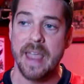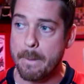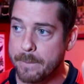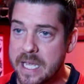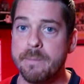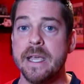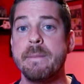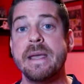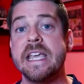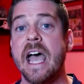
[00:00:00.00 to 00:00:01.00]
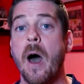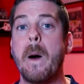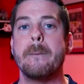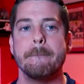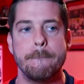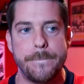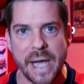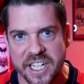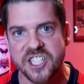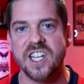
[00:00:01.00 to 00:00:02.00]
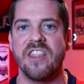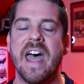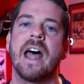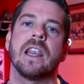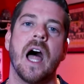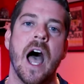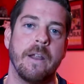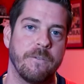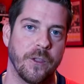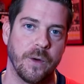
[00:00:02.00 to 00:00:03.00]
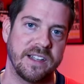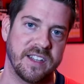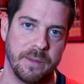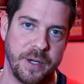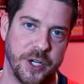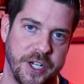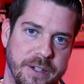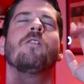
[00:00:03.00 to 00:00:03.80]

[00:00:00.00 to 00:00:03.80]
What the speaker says: that BBPL benched that line for the rest of the period.